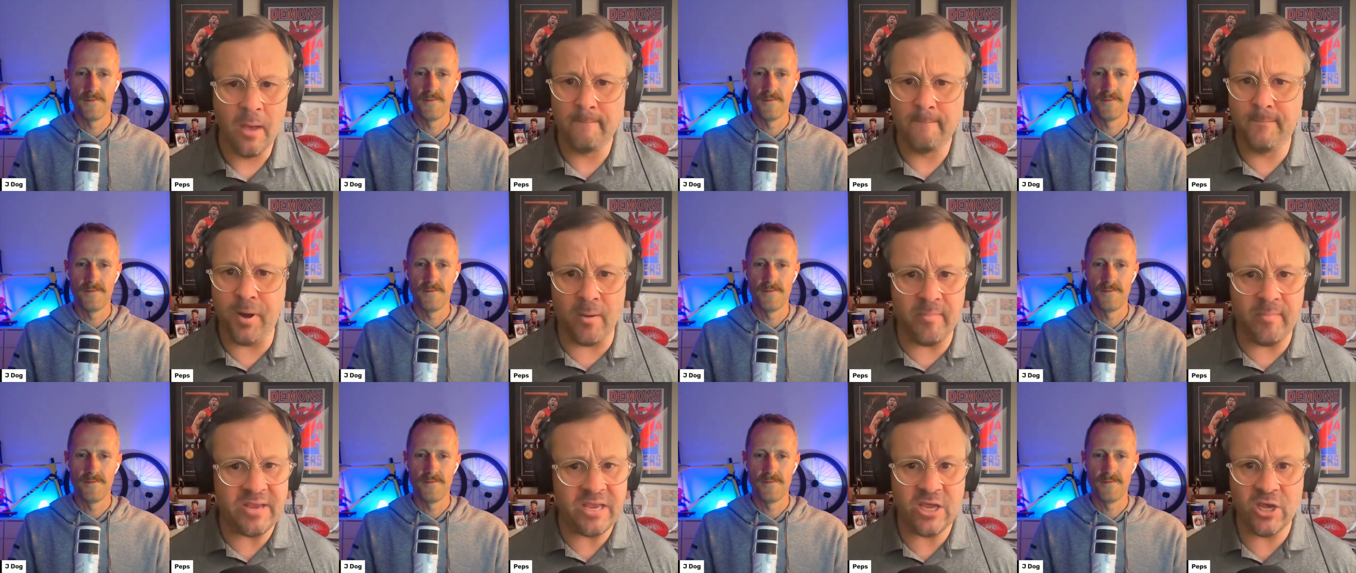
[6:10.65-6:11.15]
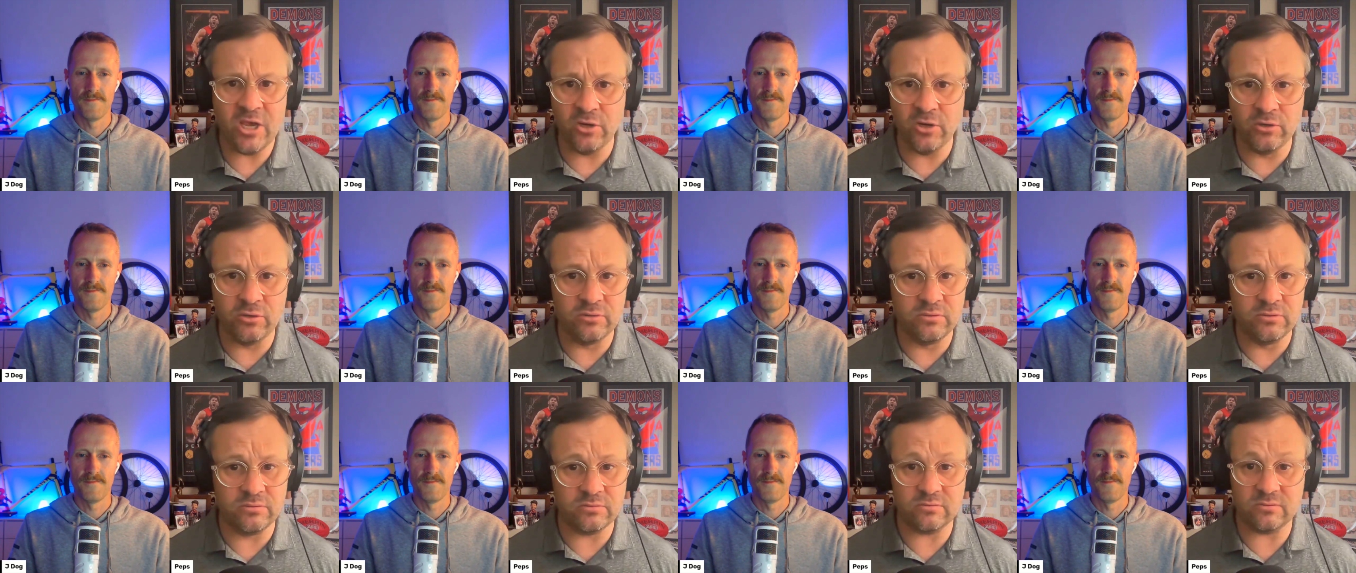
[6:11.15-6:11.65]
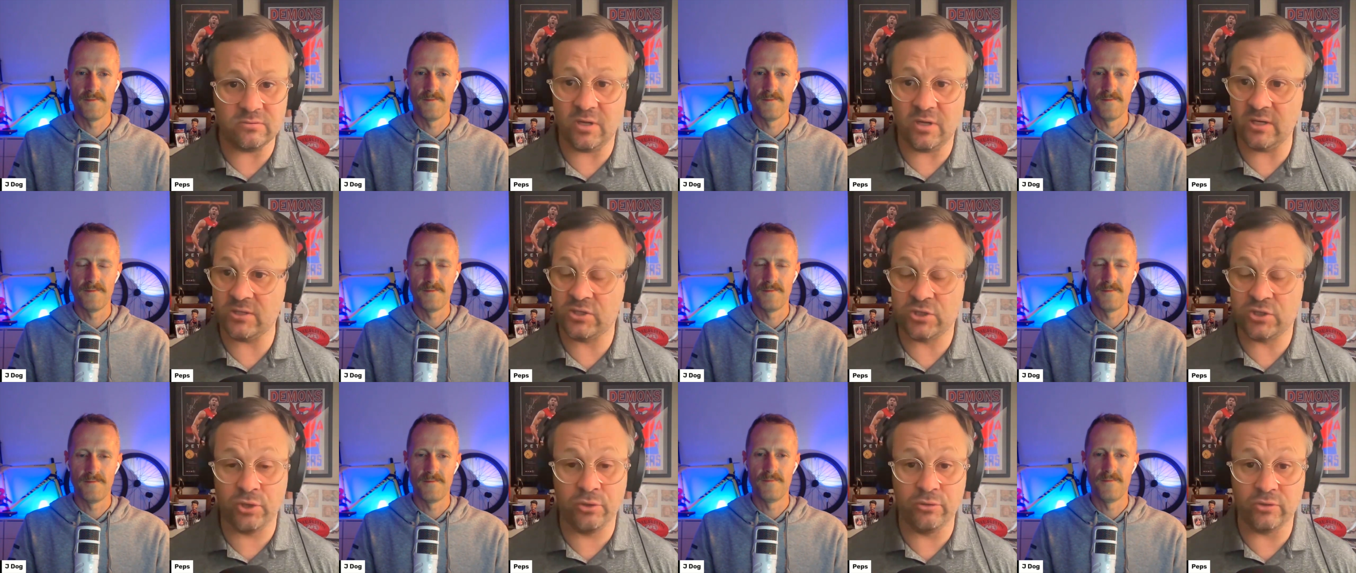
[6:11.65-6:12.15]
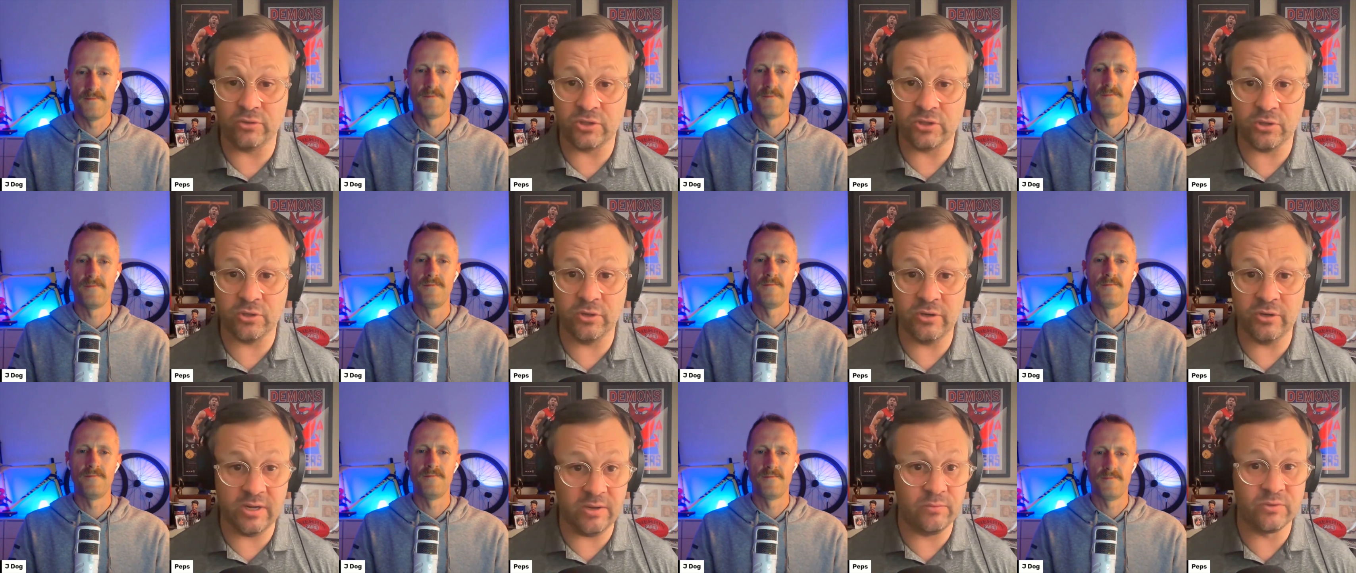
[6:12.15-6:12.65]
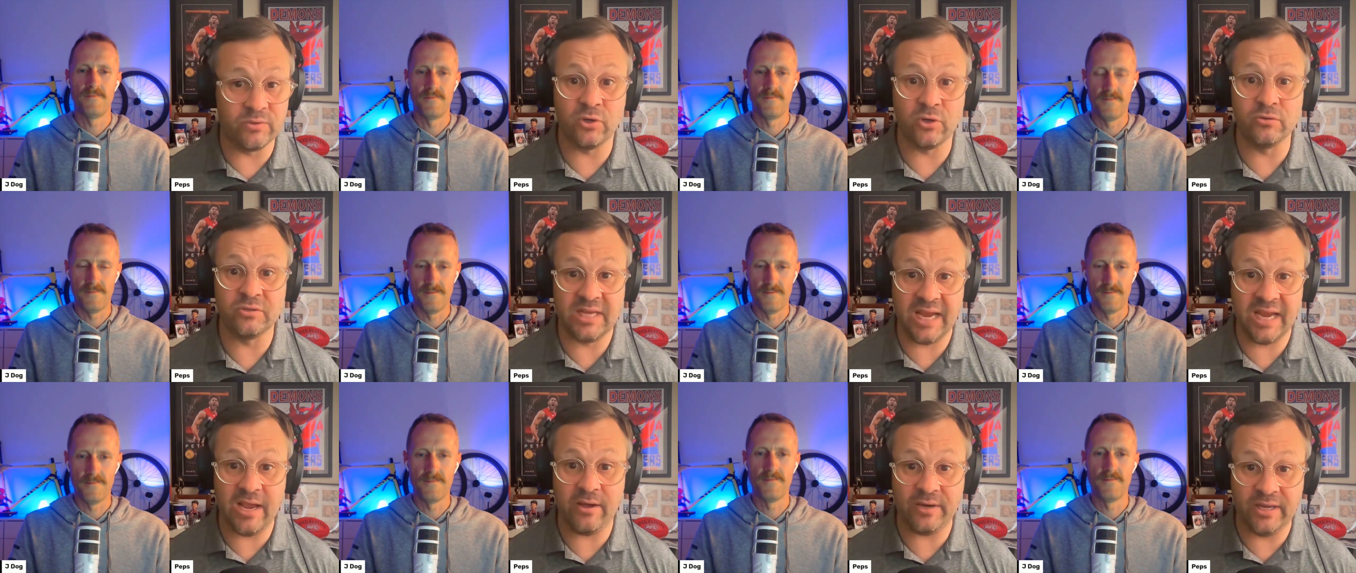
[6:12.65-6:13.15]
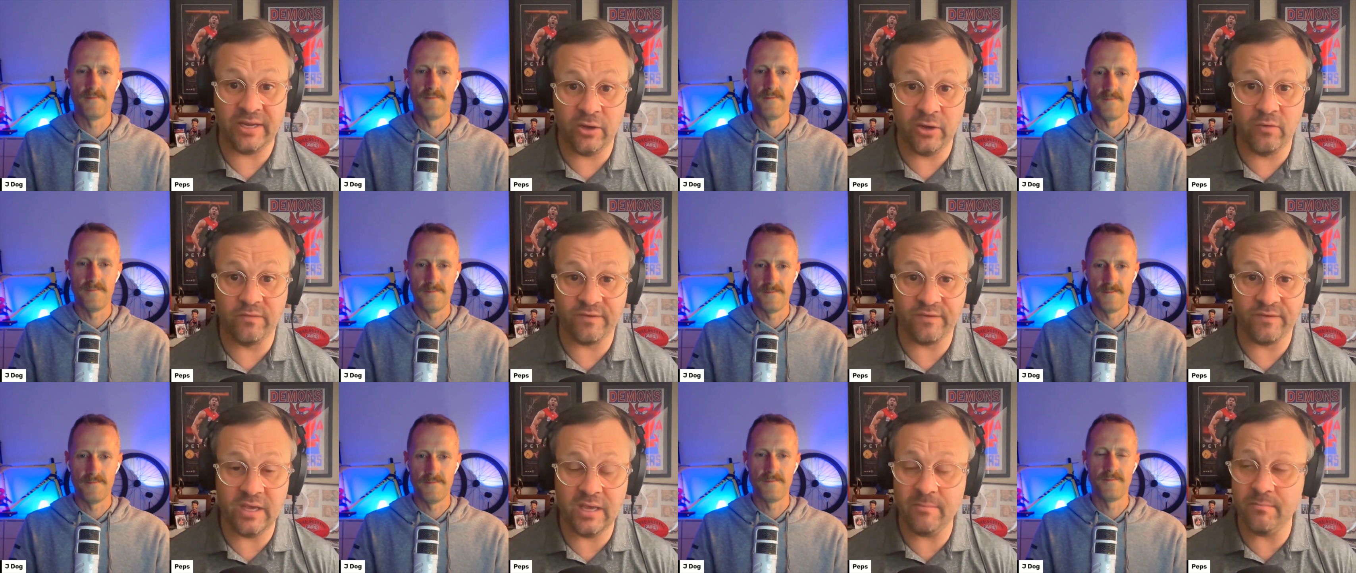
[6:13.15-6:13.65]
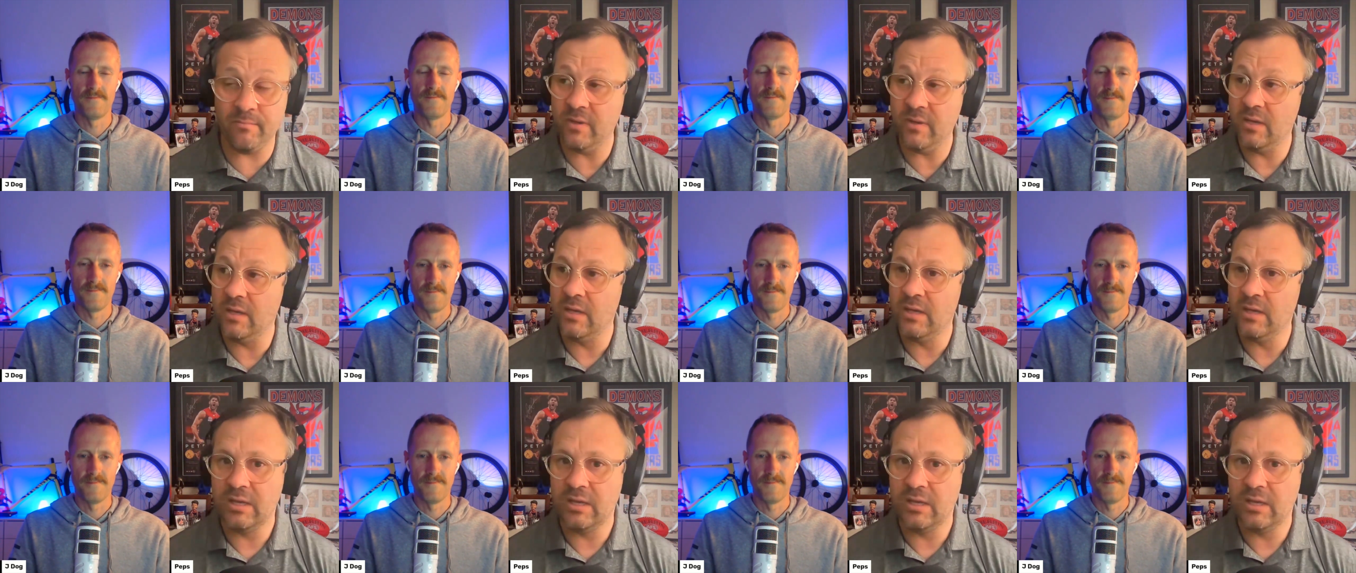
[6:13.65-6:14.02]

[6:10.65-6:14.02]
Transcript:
Speaker 1: Bobby Hill, like two two, it was all downhill for him.